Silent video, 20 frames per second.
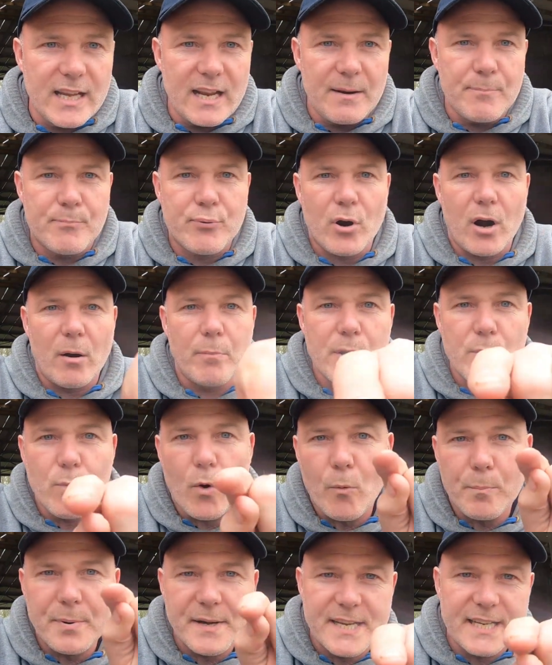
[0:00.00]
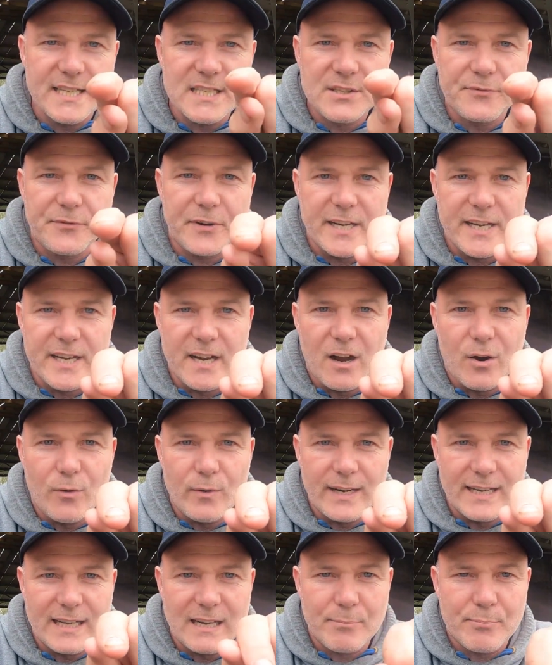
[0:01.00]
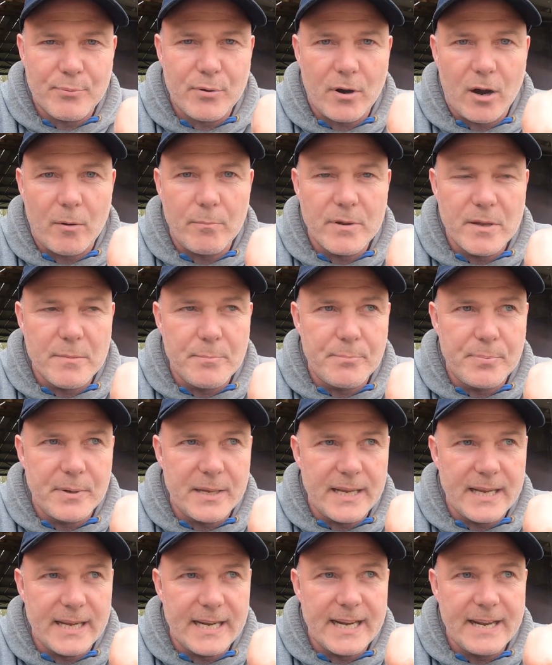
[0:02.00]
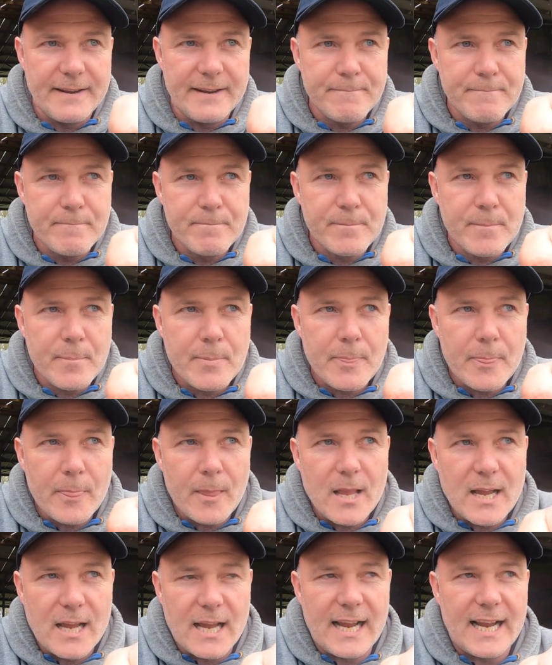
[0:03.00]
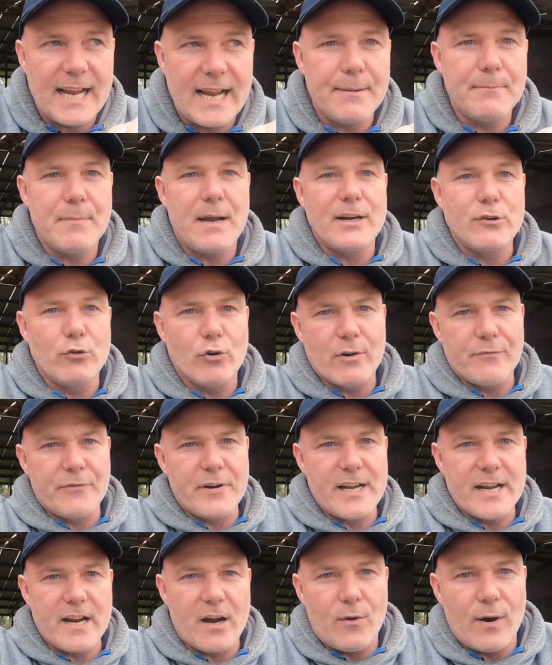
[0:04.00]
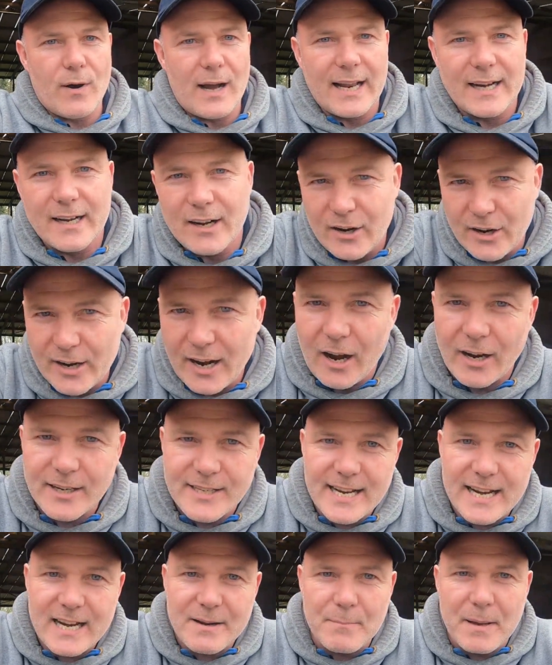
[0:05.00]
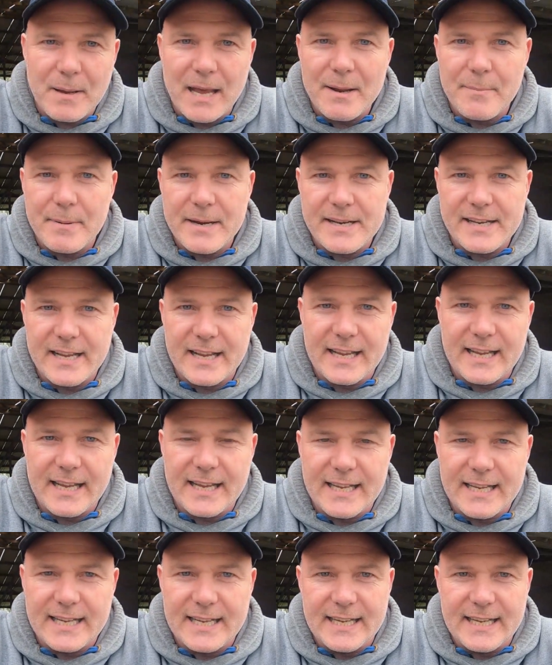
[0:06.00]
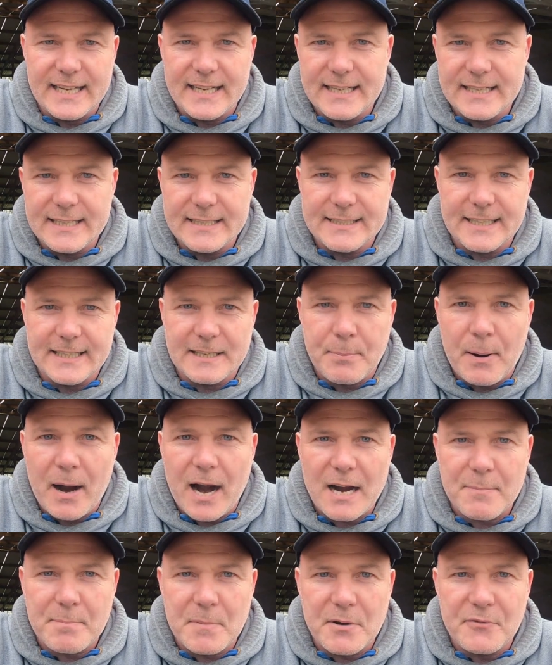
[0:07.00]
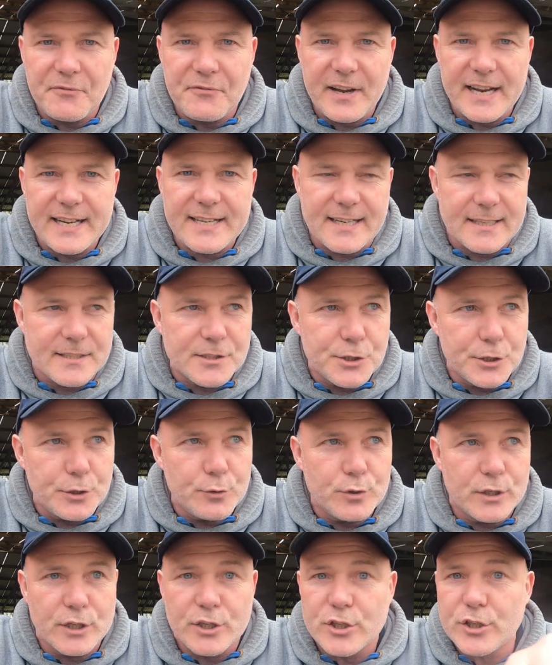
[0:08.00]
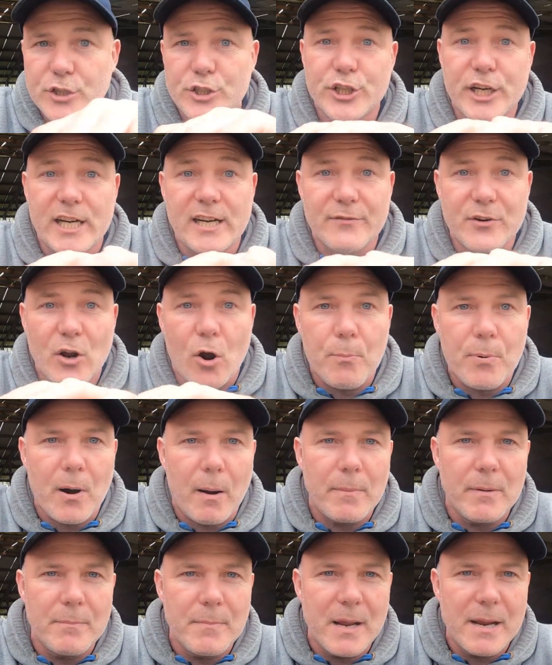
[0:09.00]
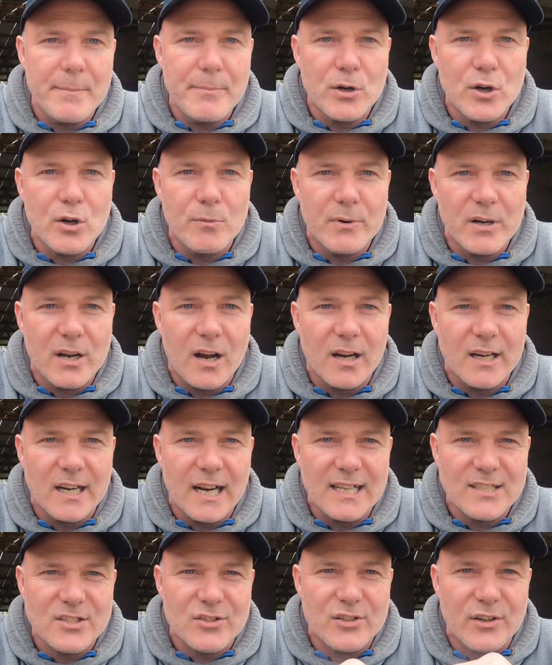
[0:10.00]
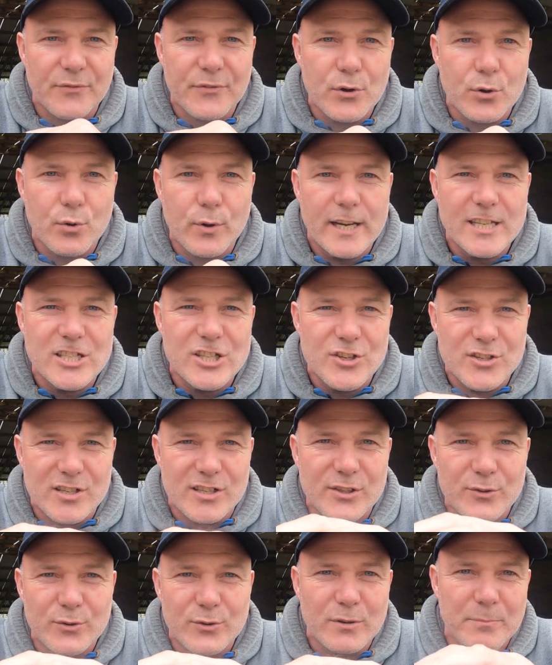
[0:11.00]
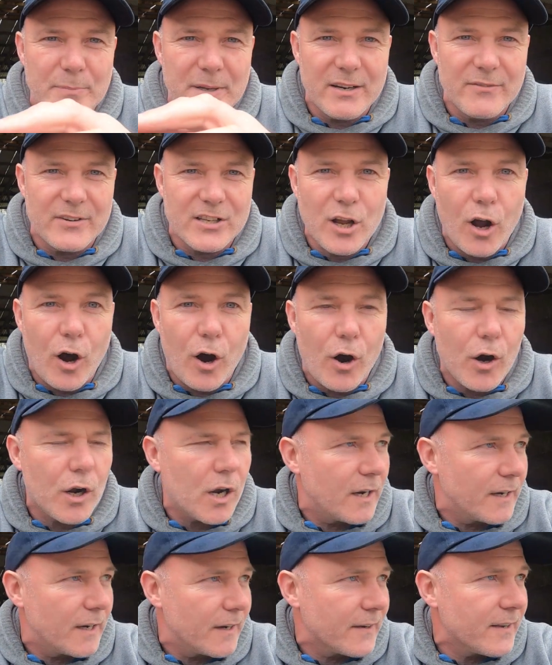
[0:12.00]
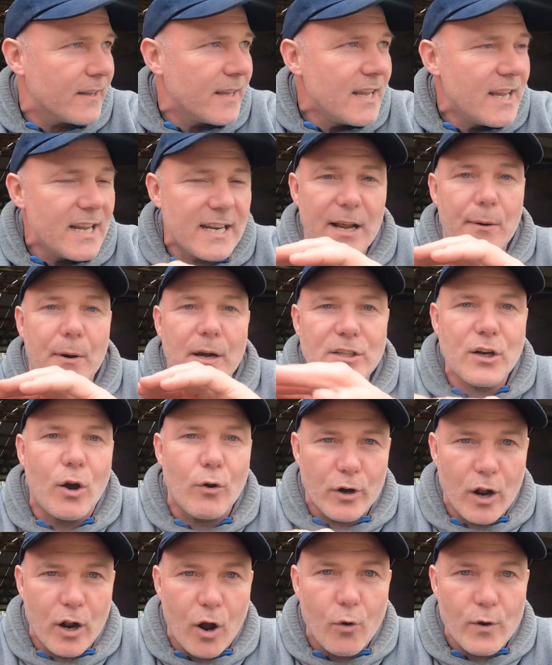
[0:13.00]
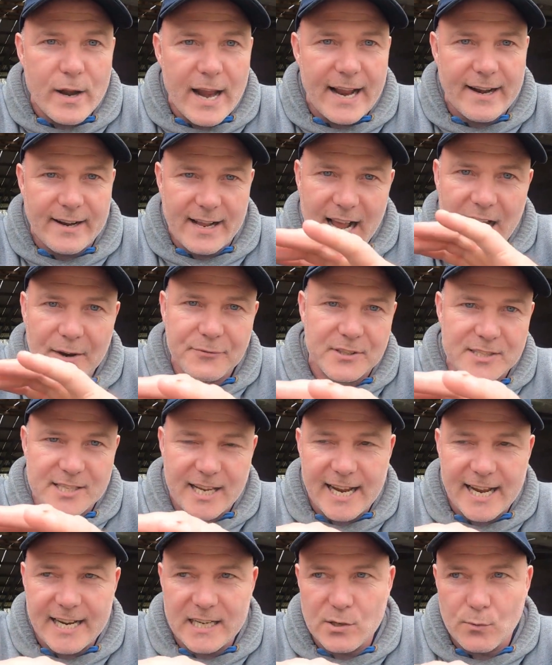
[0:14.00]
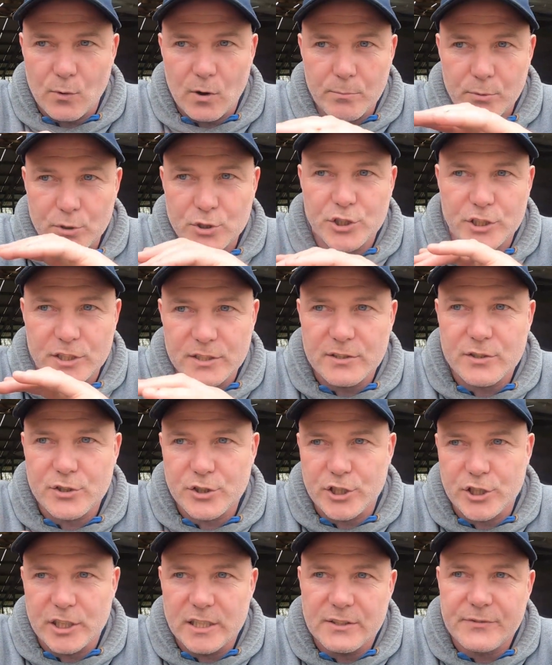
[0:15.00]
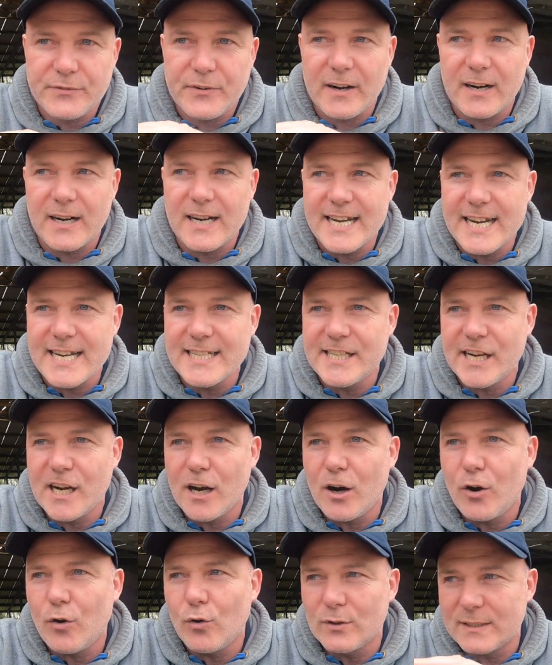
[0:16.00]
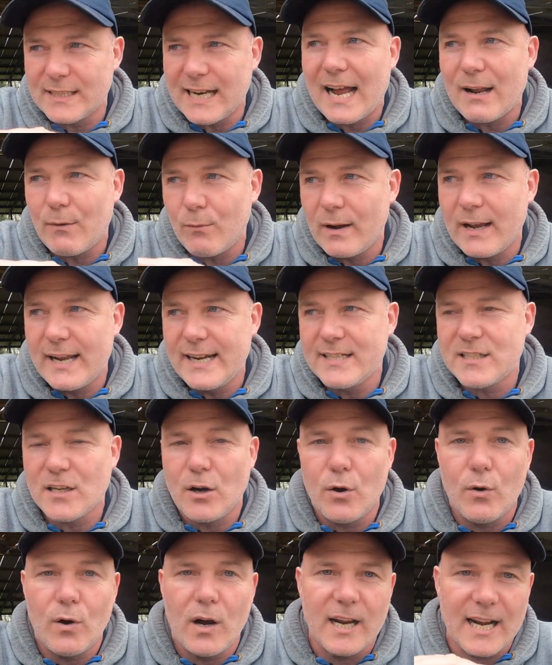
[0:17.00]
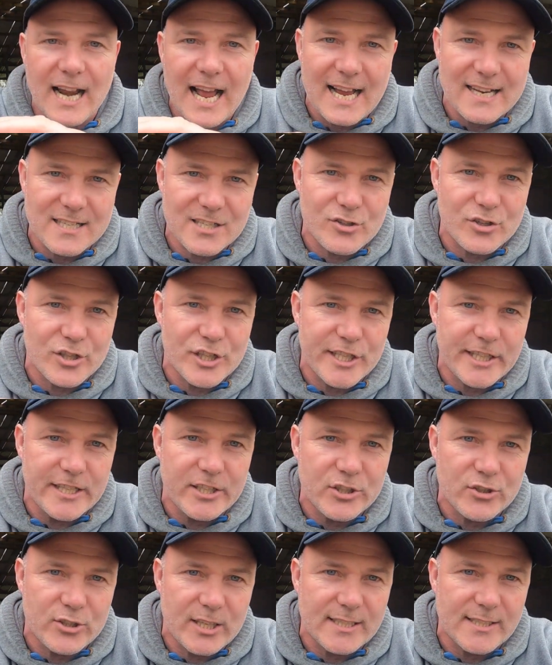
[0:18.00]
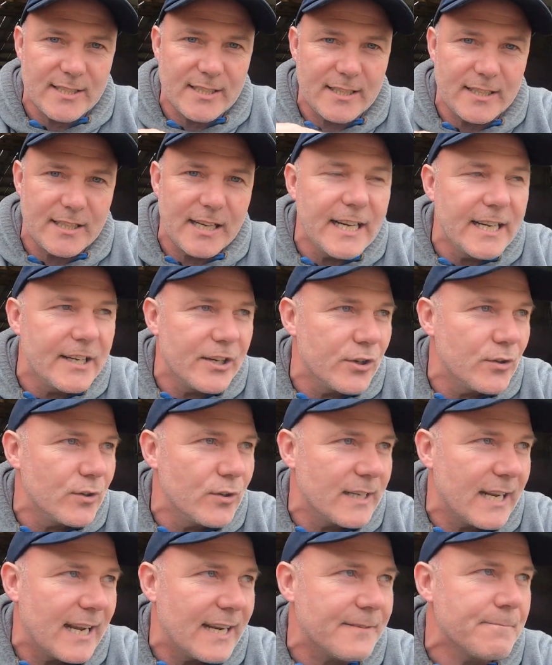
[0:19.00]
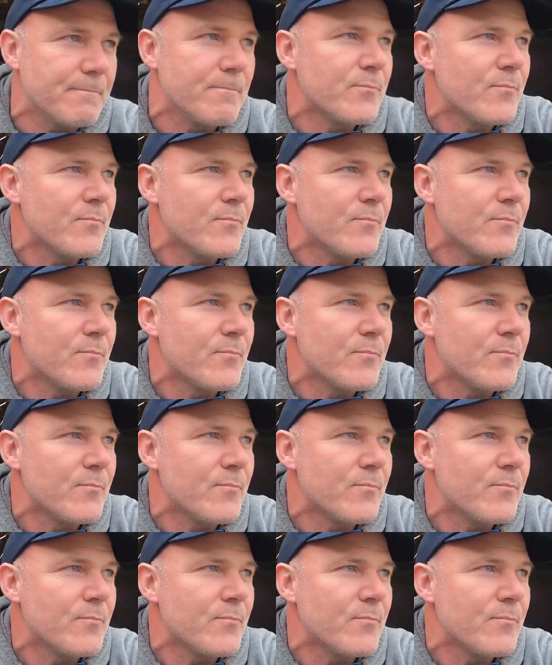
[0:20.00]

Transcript: It probably won't be this video. It'll probably be another video, and I think maybe the department vet that's doing it, she'll have no problem maybe coming on and answering a few questions and doing a bit of a talk on it. Now, I don't know yet, I have to say it to her, but she's fairly easygoing that way, so I'll ask her, is she interested in doing that.